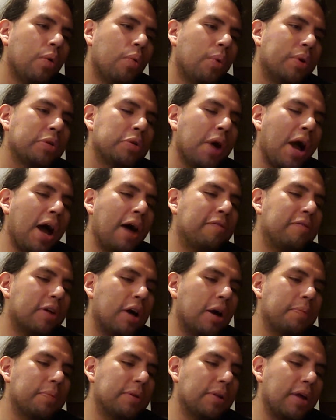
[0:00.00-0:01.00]
when you have a
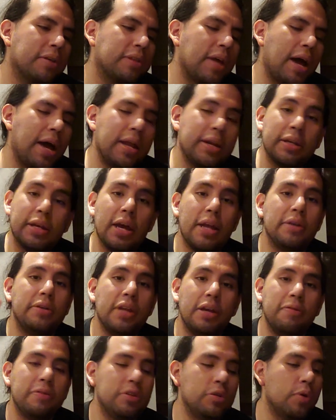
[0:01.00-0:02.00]
company like that, and again,
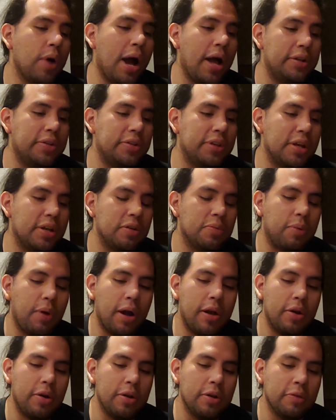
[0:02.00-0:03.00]
David Yu had said in a
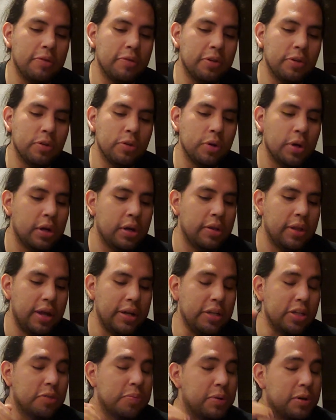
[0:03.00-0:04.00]
prior interview
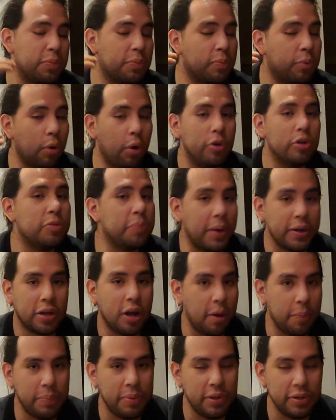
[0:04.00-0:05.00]
that he's been approached by
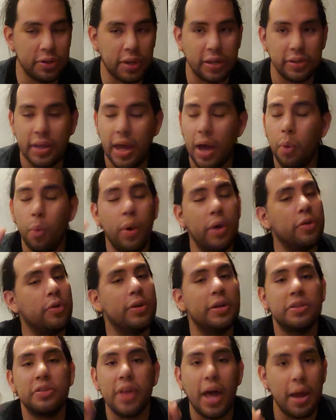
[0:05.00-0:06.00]
companies like that,
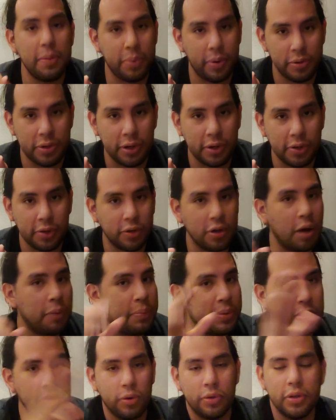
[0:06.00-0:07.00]
whether it's that particular
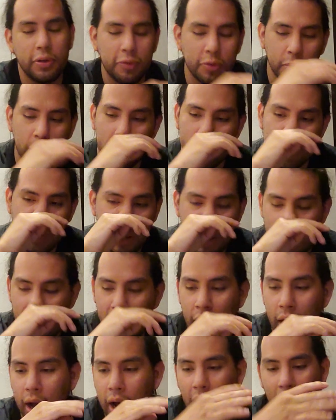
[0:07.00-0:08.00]
company or a different one.
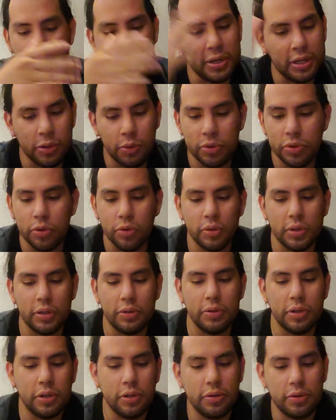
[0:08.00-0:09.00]
I mean,
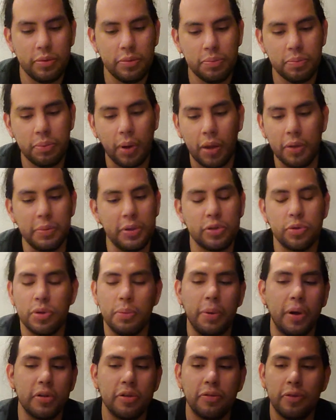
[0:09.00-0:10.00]
he probably meets
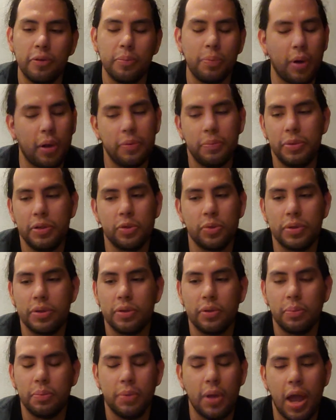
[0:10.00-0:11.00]
with a bunch of them. Probably meets with
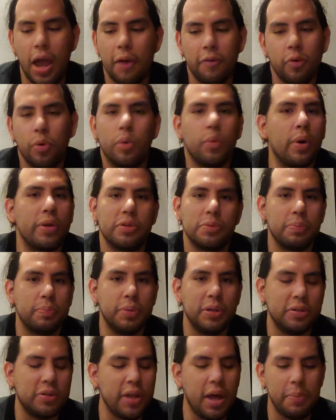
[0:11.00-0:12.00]
everyone. Wants a
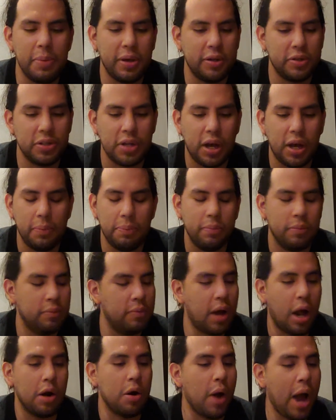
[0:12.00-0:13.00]
piece of that man's time.
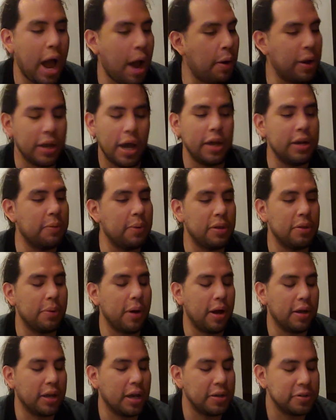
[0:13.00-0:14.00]
I don't know how I got him on the
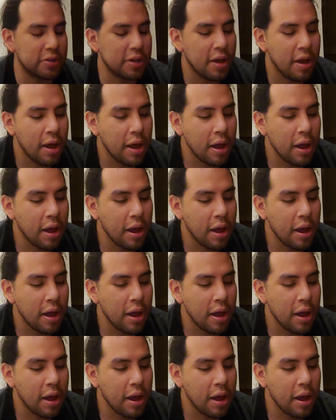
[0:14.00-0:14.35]
podcast.